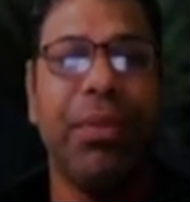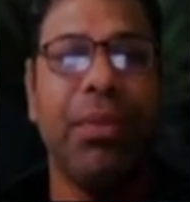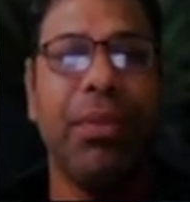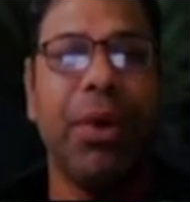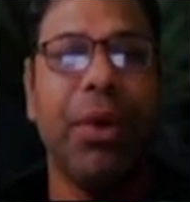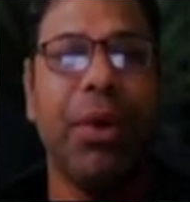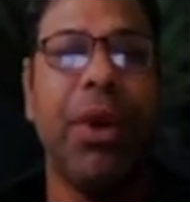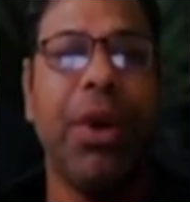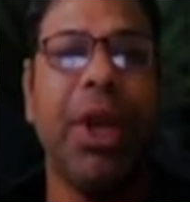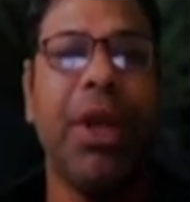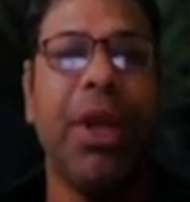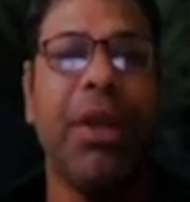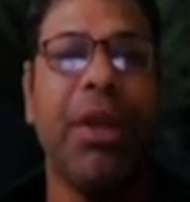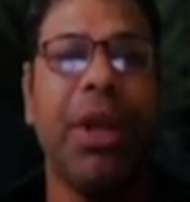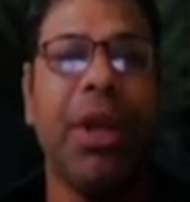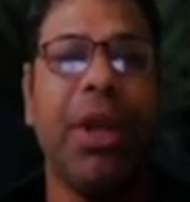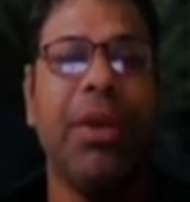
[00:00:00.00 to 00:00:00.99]
Okay,
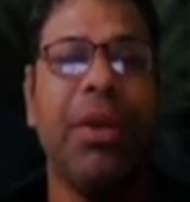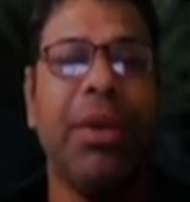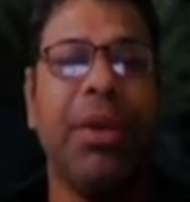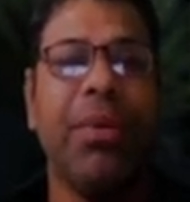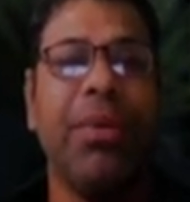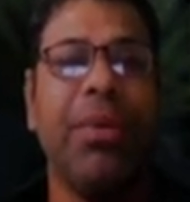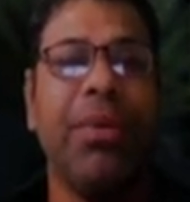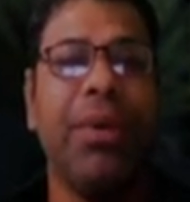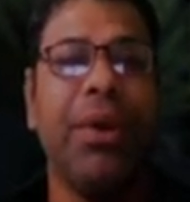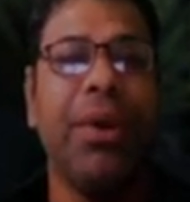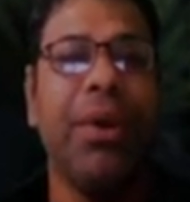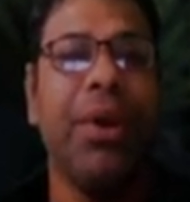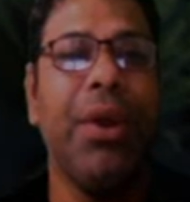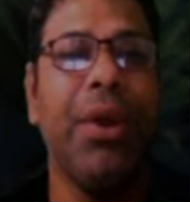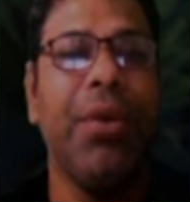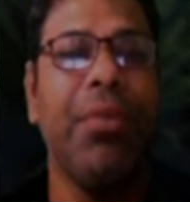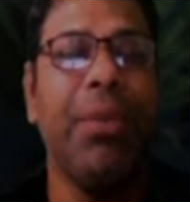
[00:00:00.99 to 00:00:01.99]
thank you
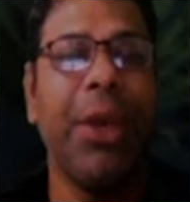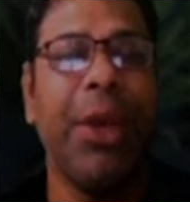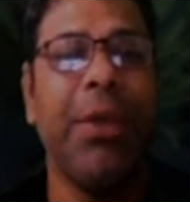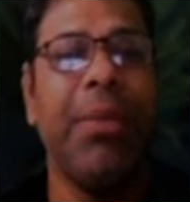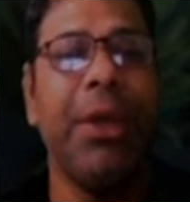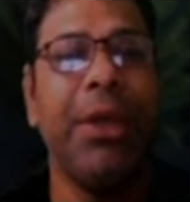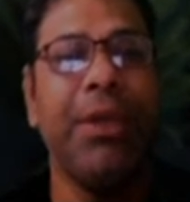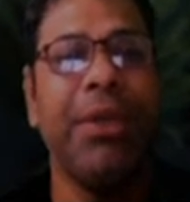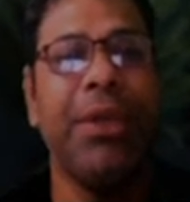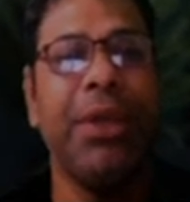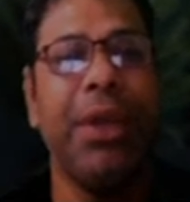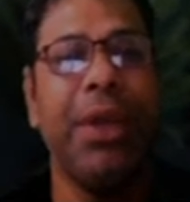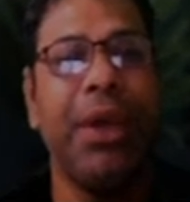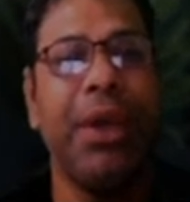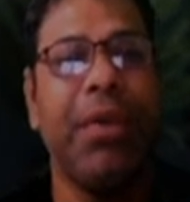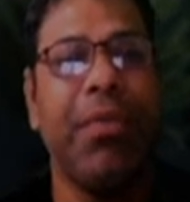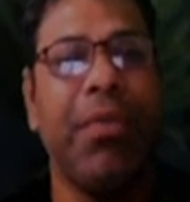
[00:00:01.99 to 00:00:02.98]
very much
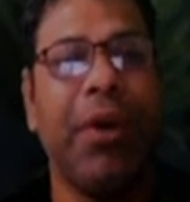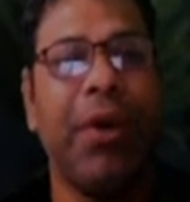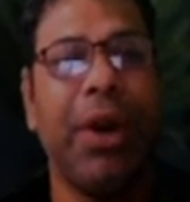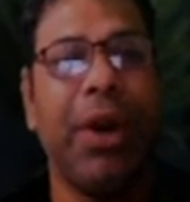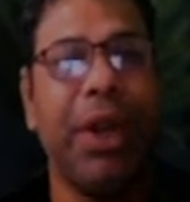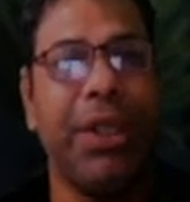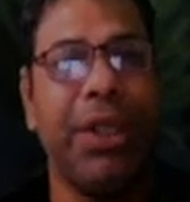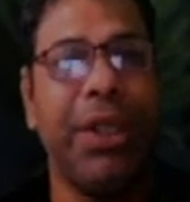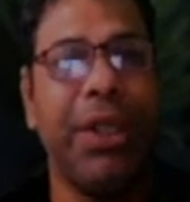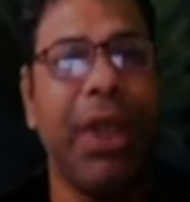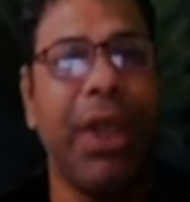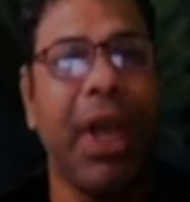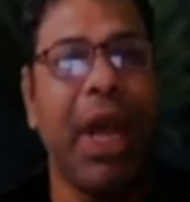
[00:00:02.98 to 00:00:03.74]
for listening.